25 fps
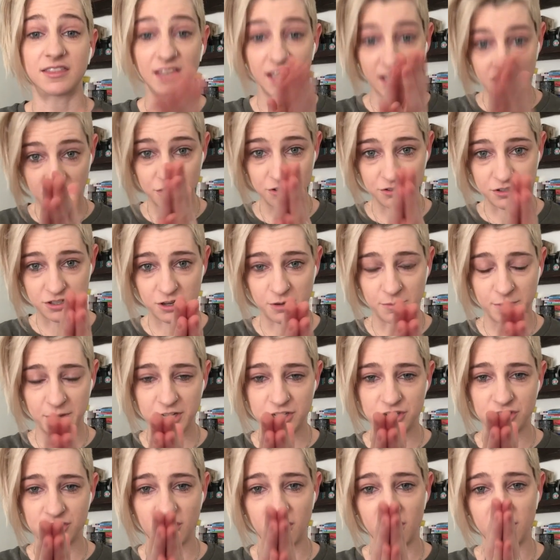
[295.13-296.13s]
Thank you so
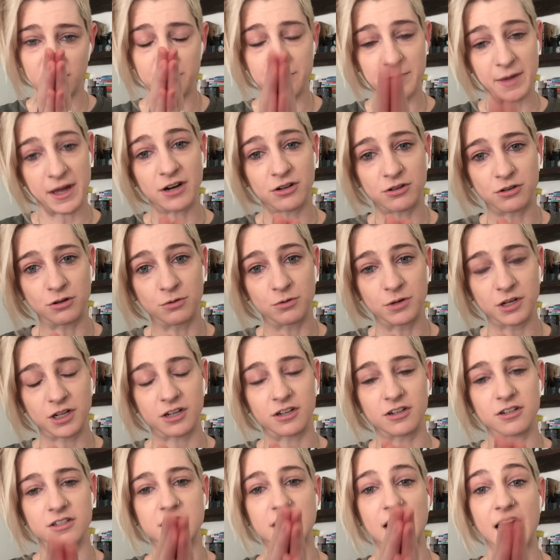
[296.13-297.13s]
much to all the medical
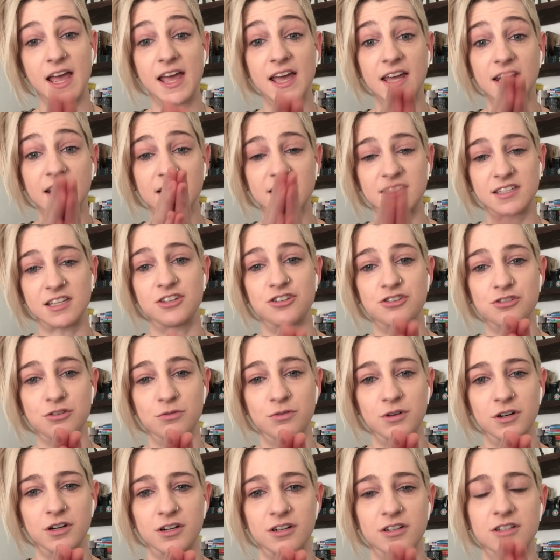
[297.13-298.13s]
workers and essential
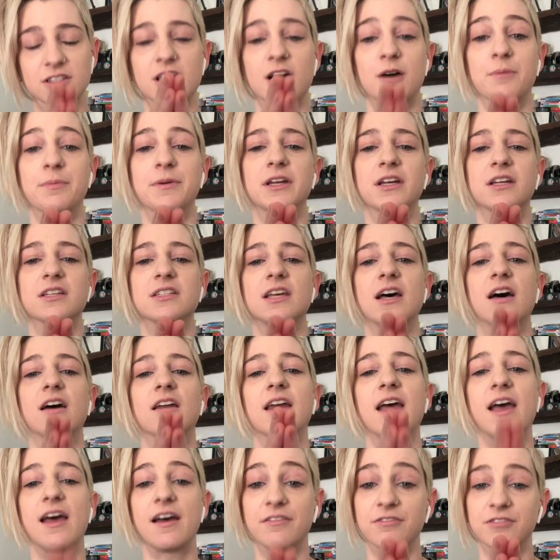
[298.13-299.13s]
workers helping us
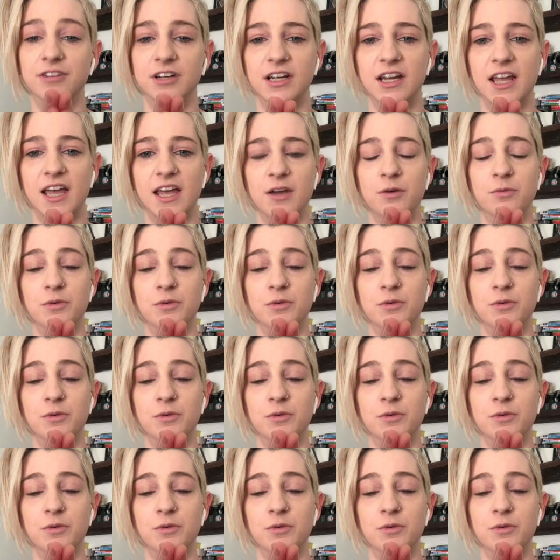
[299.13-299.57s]
out every day.